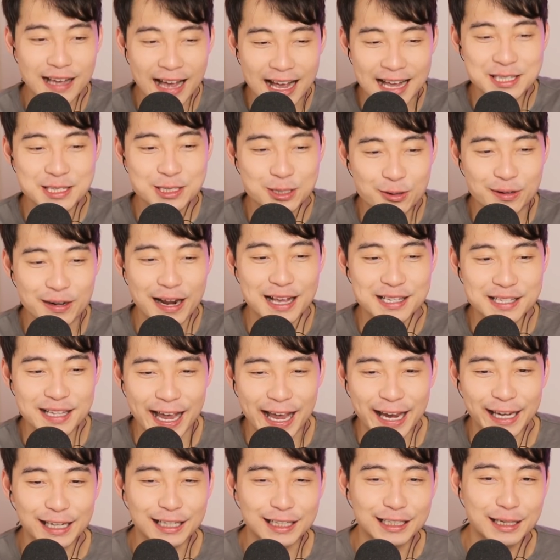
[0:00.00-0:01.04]
as soon as
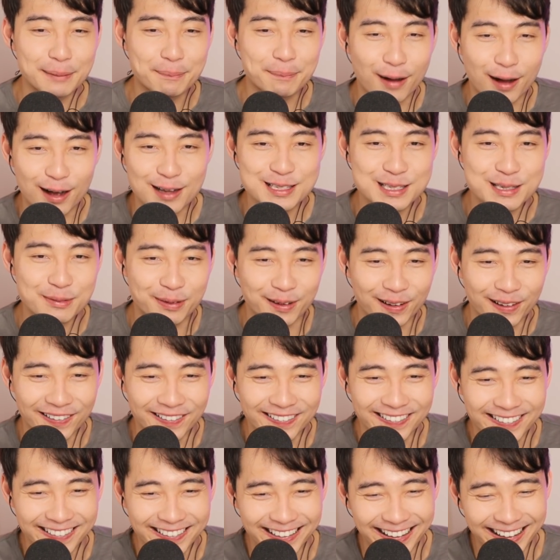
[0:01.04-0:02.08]
anally possible.
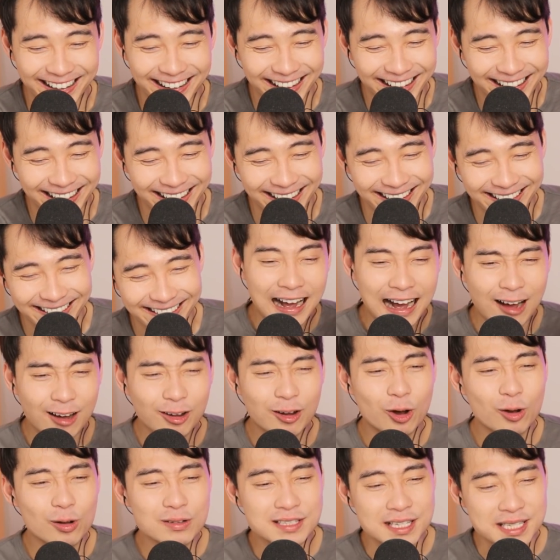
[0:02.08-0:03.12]
How
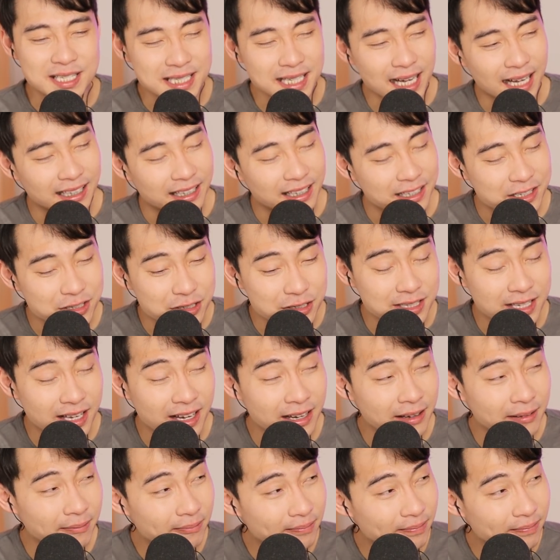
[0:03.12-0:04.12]
old's the son, did you say?